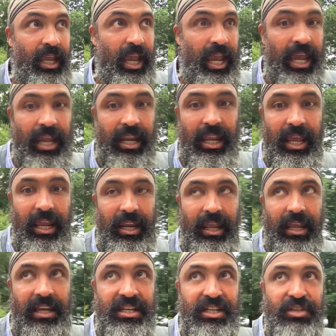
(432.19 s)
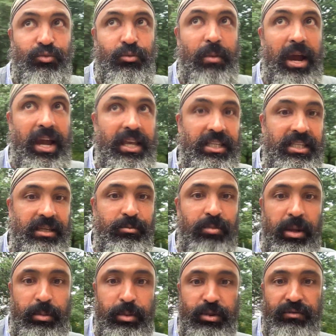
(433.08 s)
and it just it's in
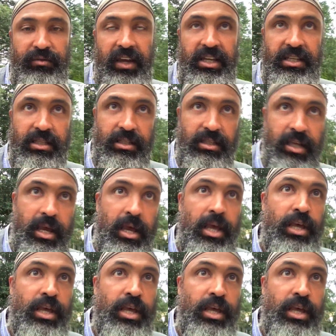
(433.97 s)
people's faces.